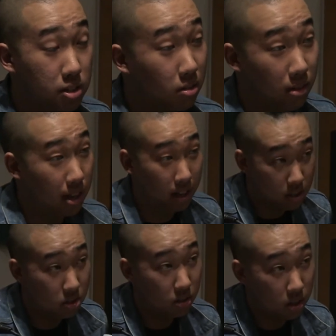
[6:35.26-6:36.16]
is the right
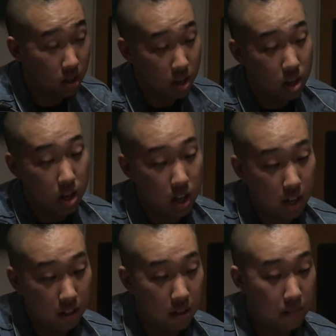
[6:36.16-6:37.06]
age.
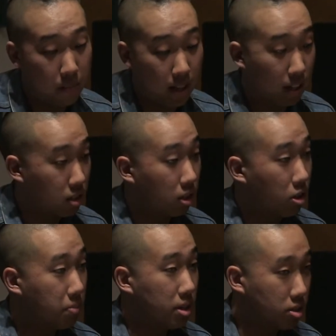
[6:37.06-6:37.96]
And I got to
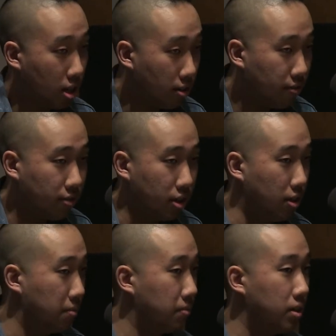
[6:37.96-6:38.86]
learn myself.
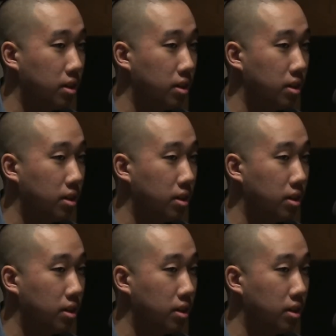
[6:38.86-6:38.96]
And